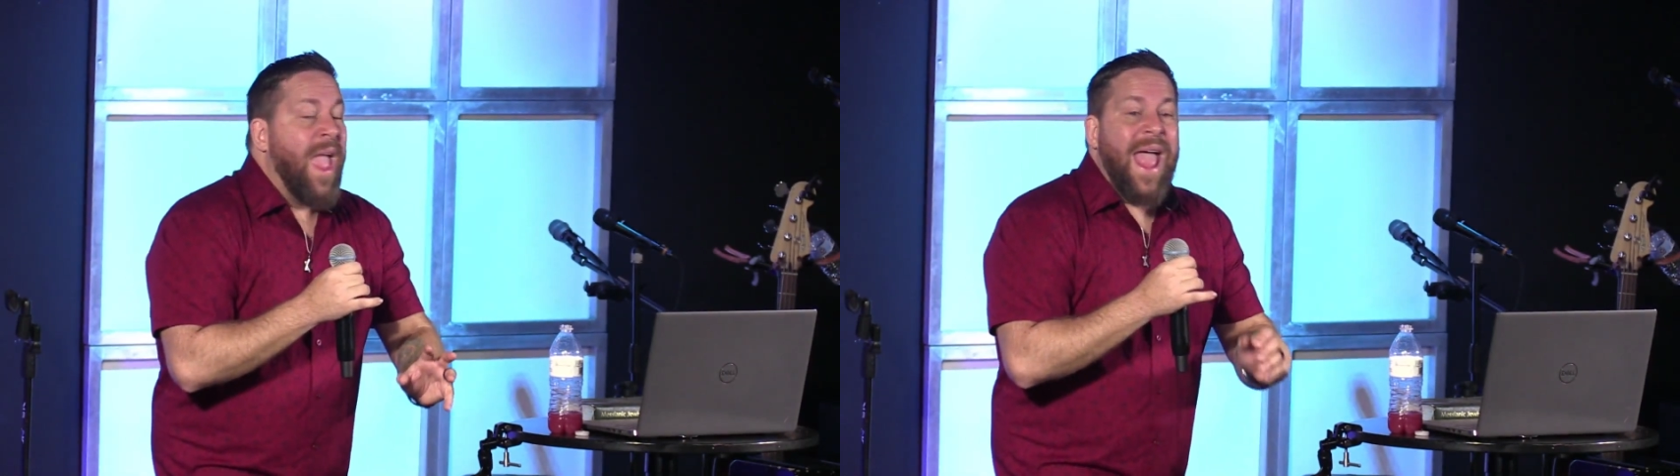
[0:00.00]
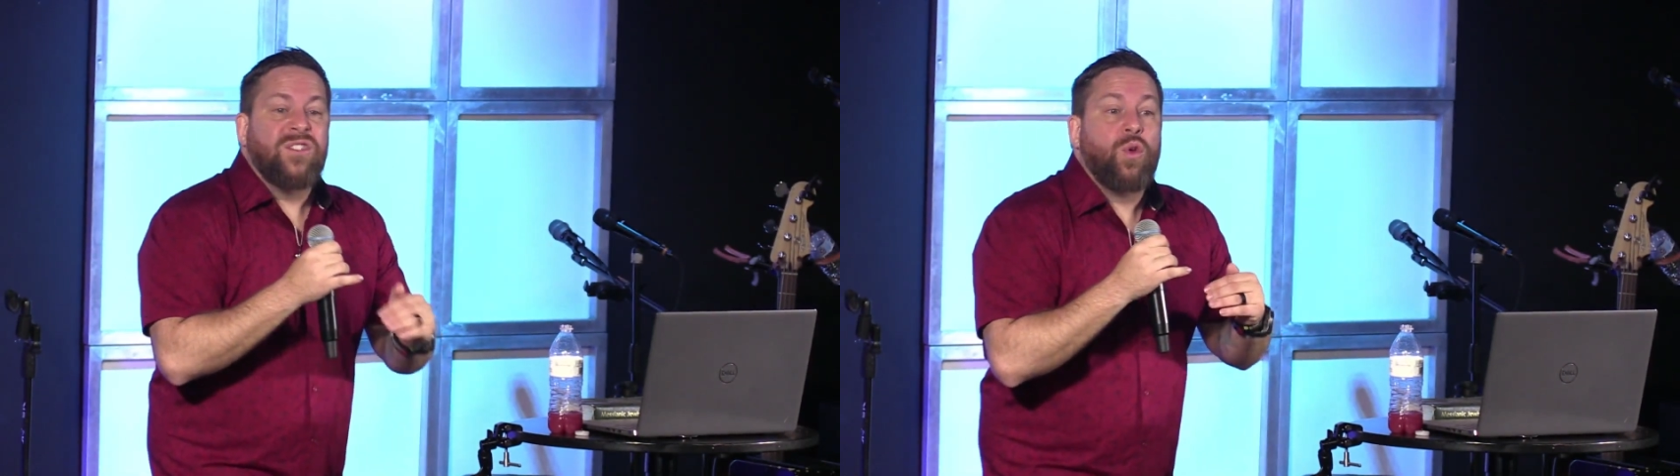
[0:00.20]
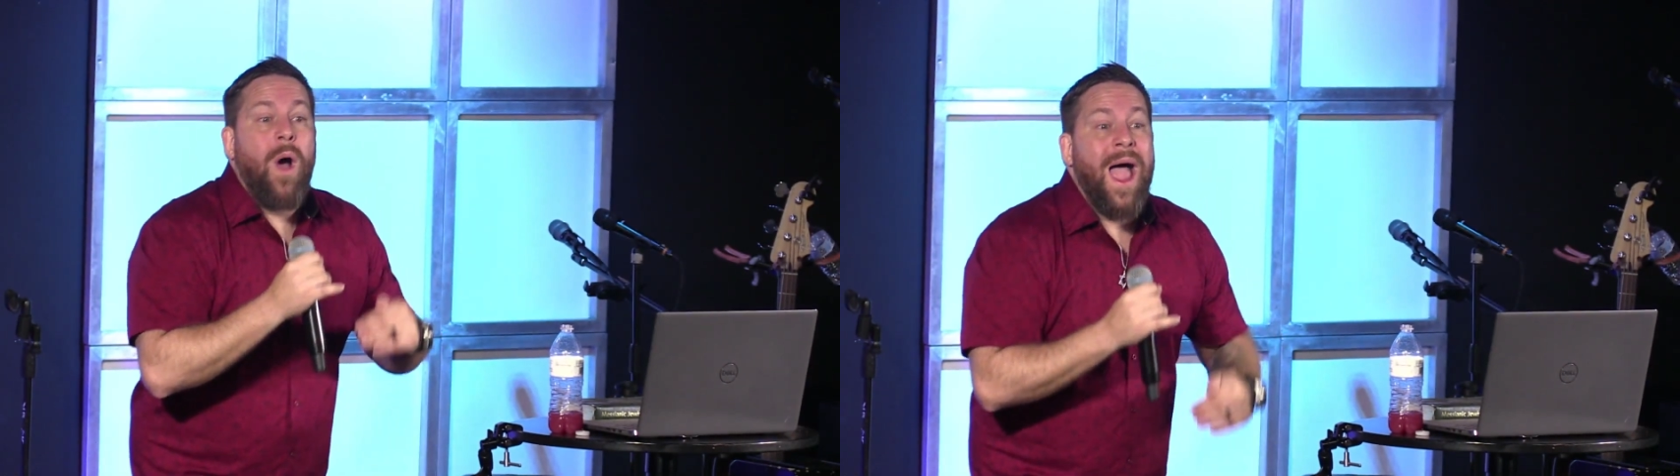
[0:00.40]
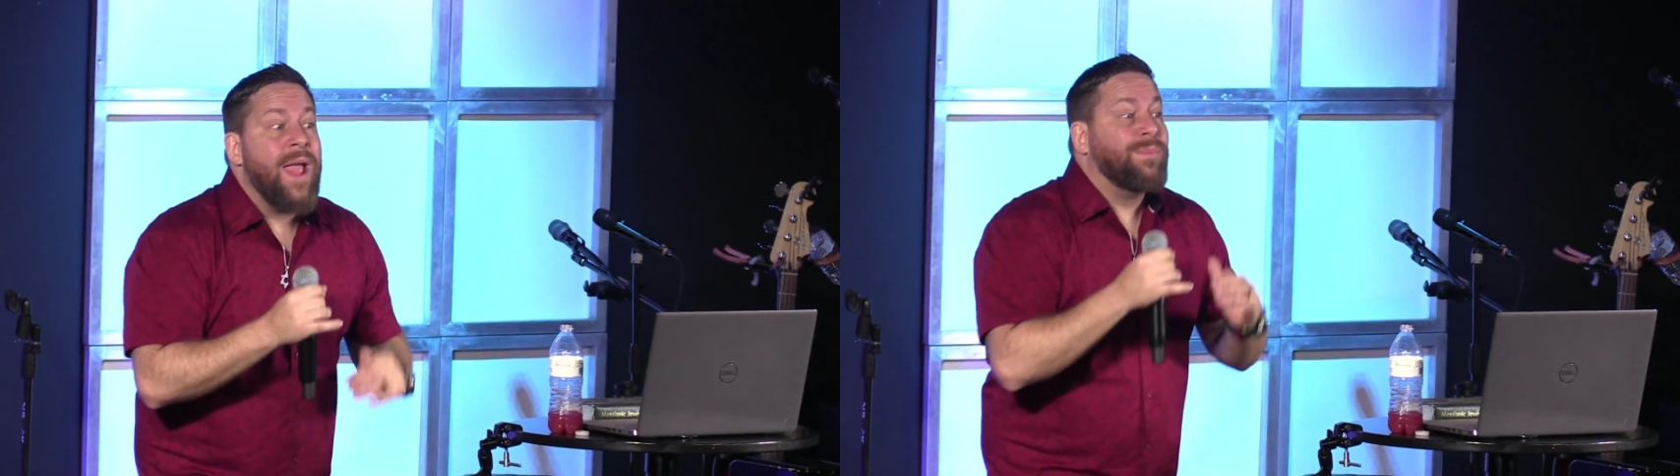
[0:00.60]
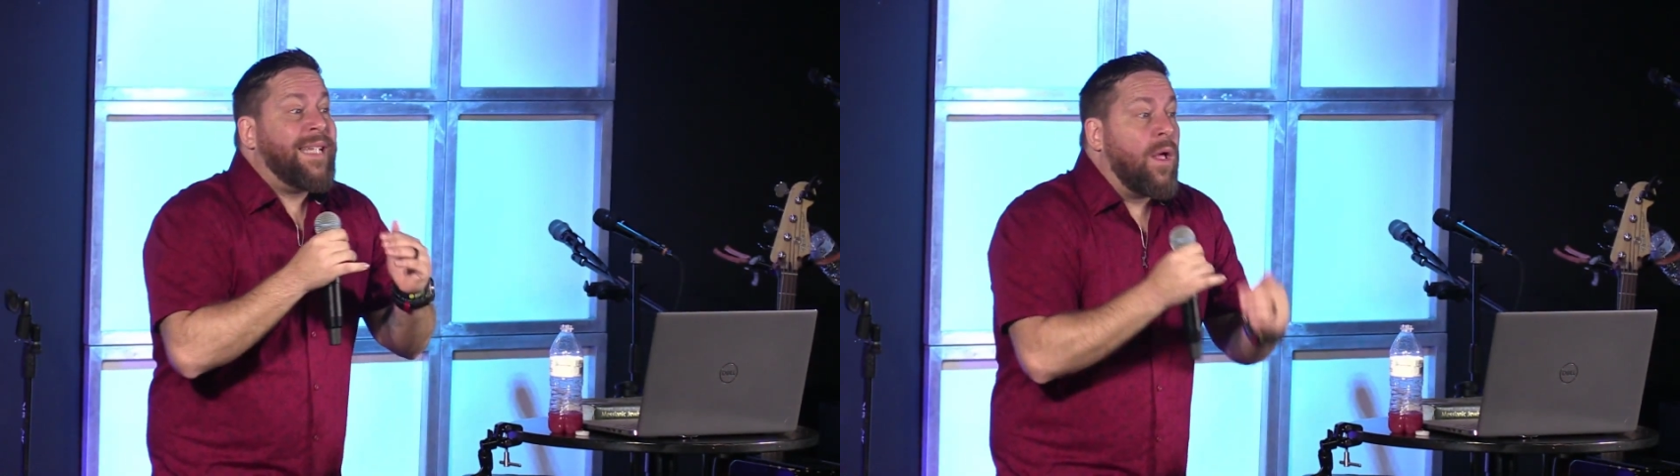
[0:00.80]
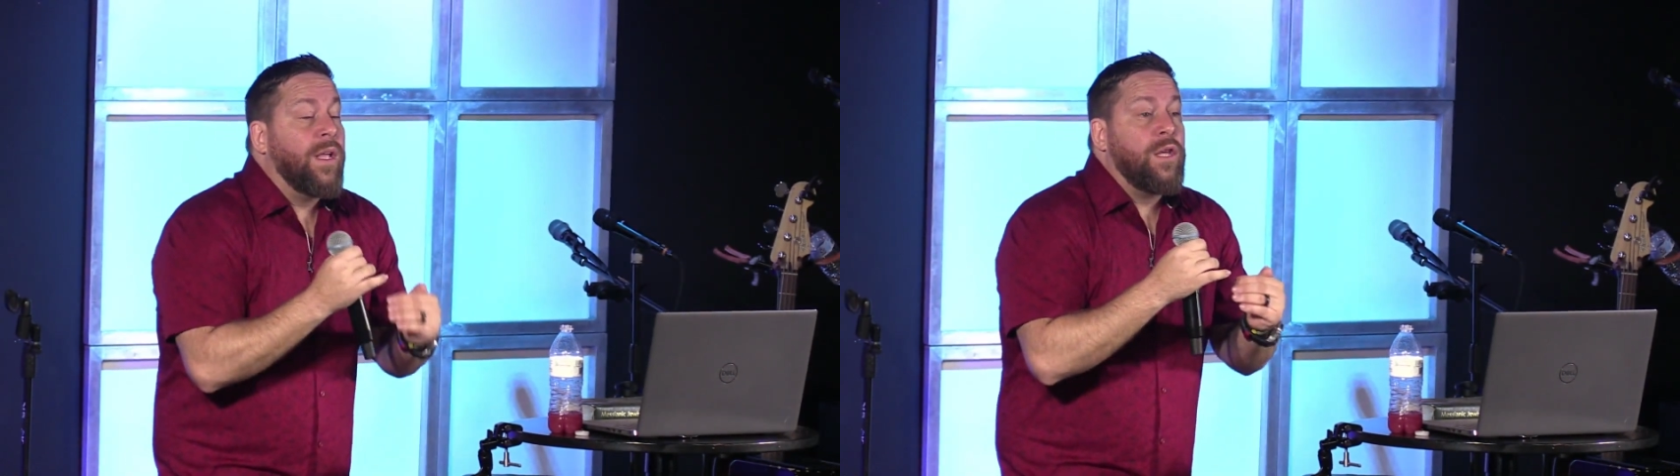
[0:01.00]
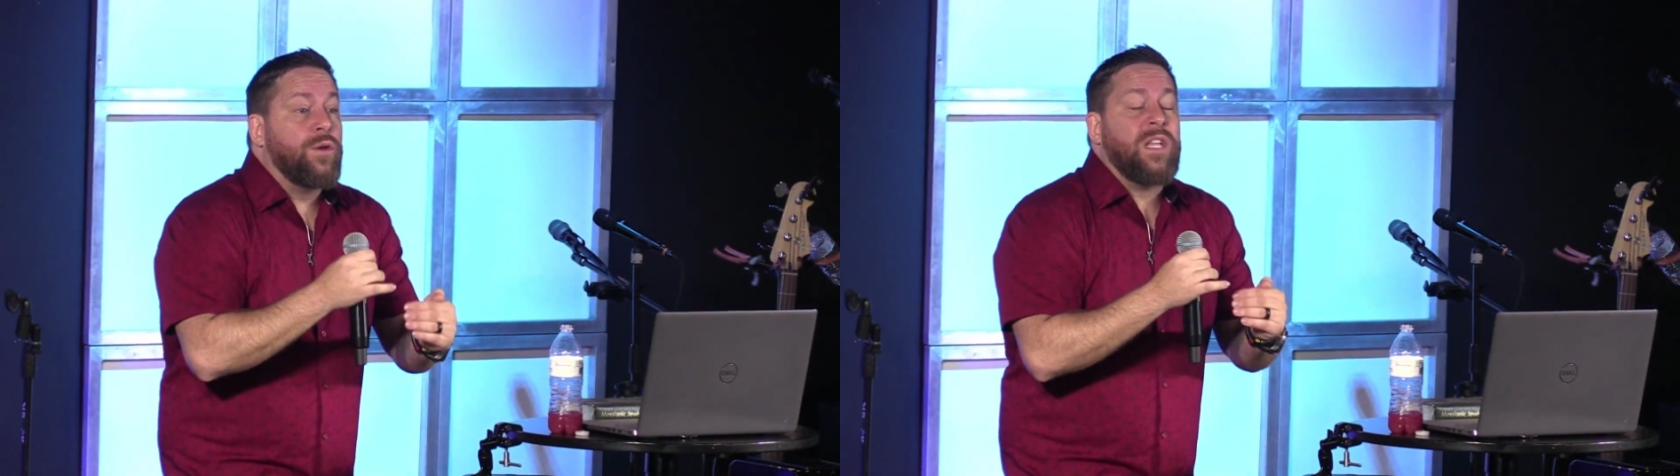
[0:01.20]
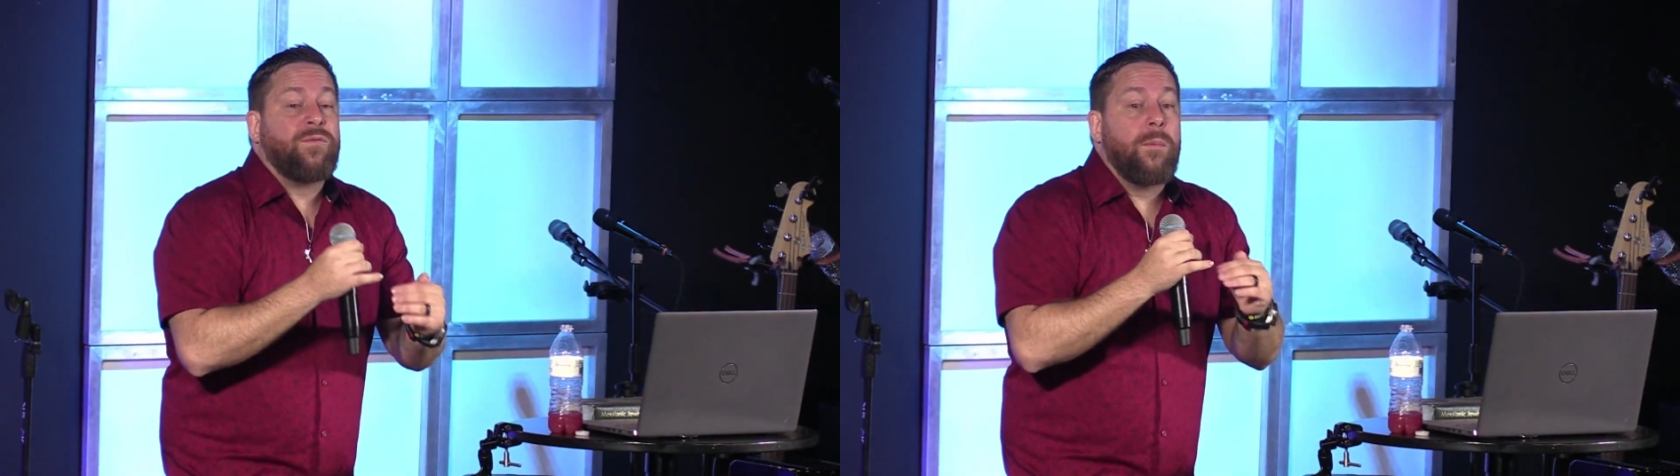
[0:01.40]
And so I am telling you
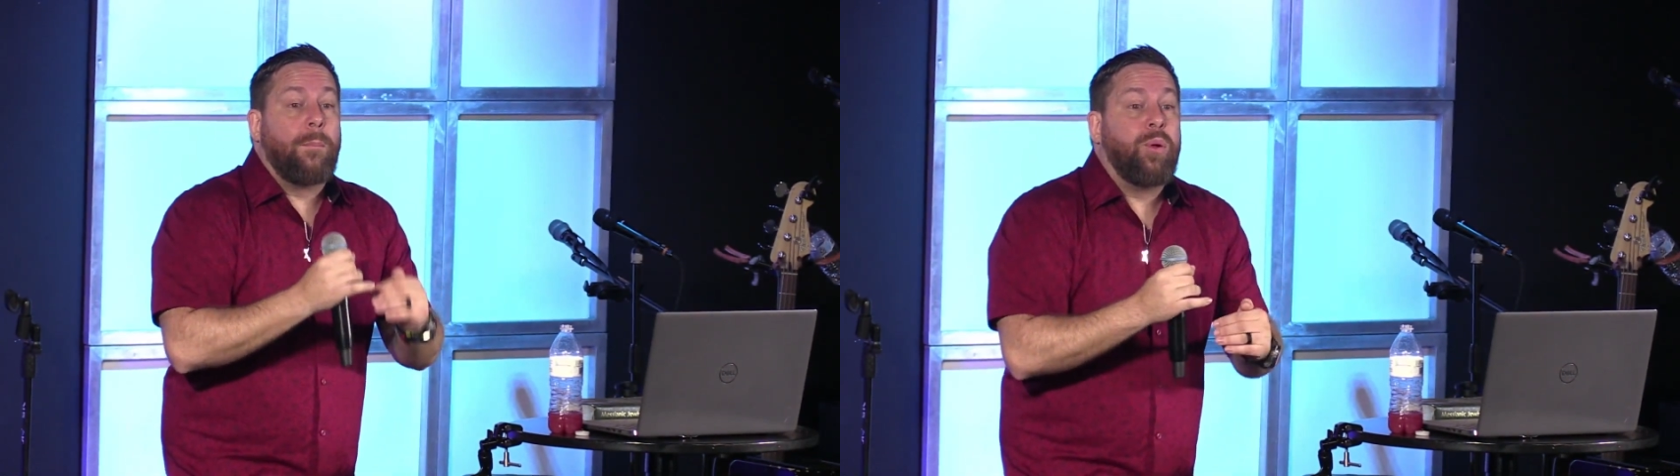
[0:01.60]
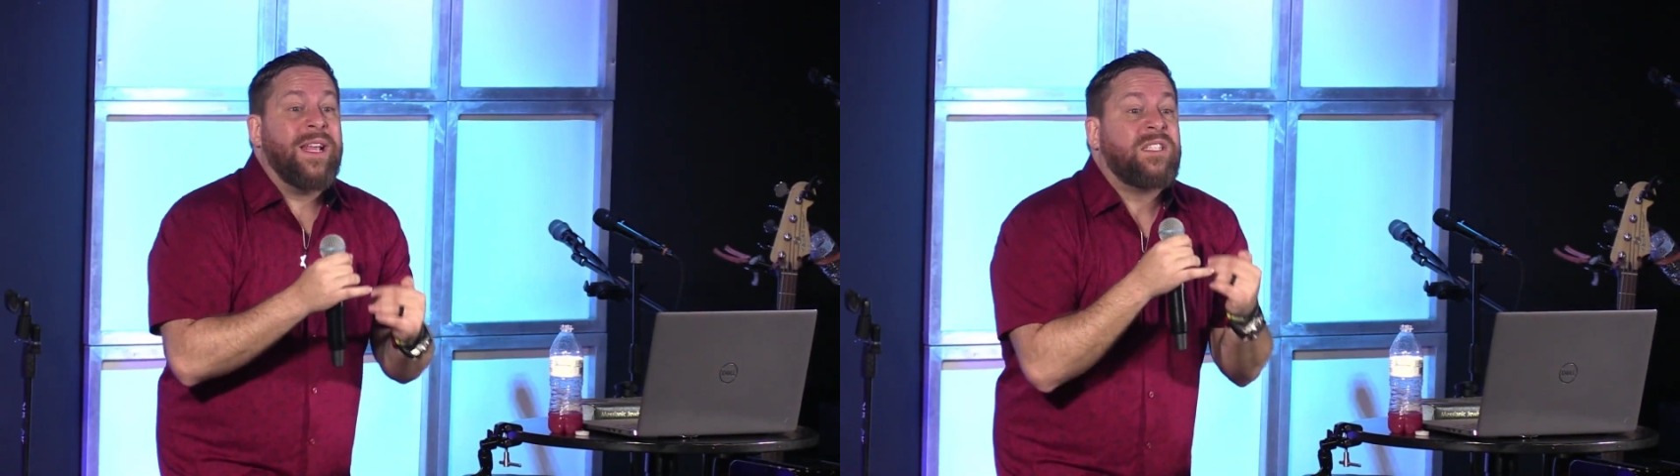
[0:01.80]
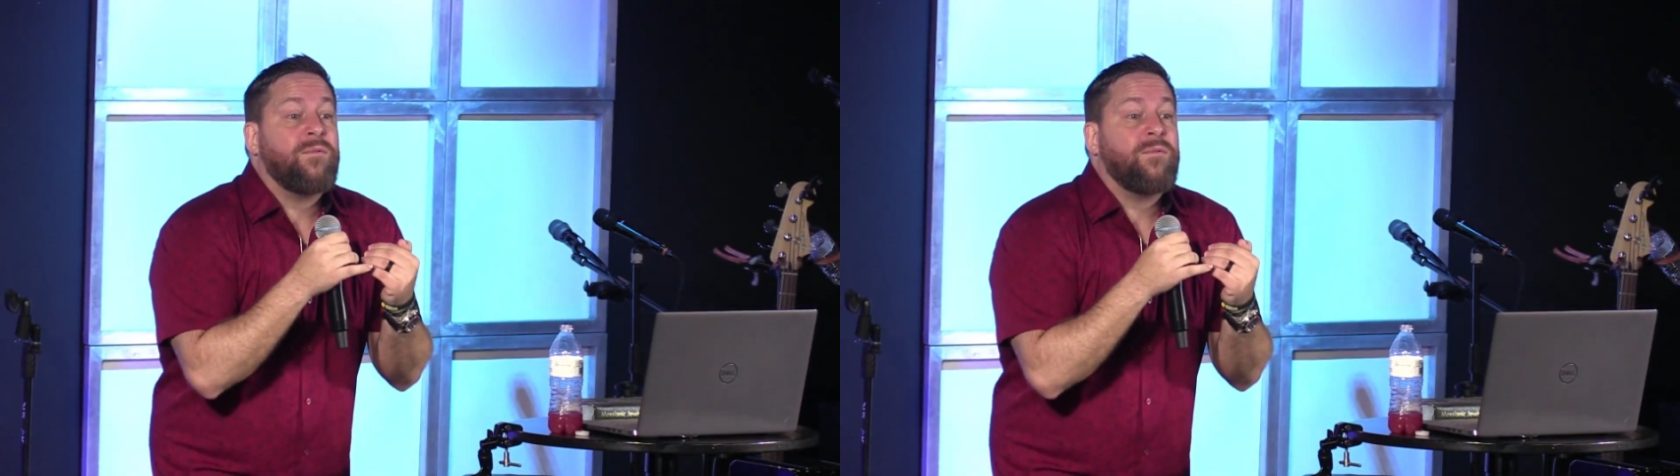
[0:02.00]
this from a place